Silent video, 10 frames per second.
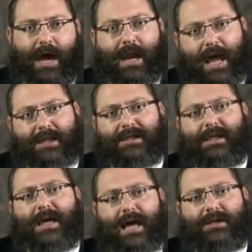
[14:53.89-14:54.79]
And hence
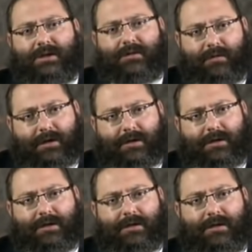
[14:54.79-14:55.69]
the answer
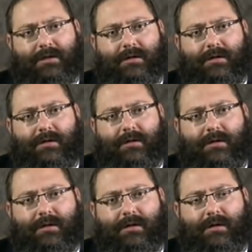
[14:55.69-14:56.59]
is
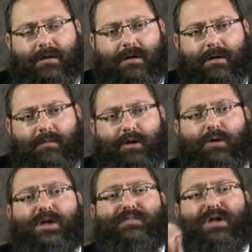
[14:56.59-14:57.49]

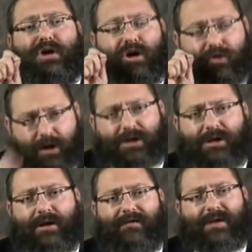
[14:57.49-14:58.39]
because
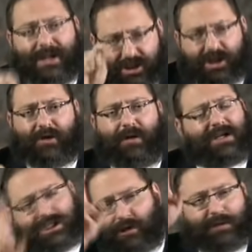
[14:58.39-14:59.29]
bidoiroisav, in his
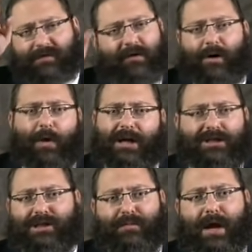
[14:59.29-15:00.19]
generation, he was a very
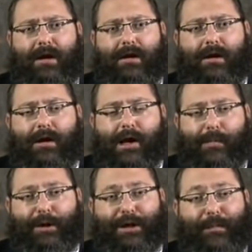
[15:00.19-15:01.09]
righteous man. But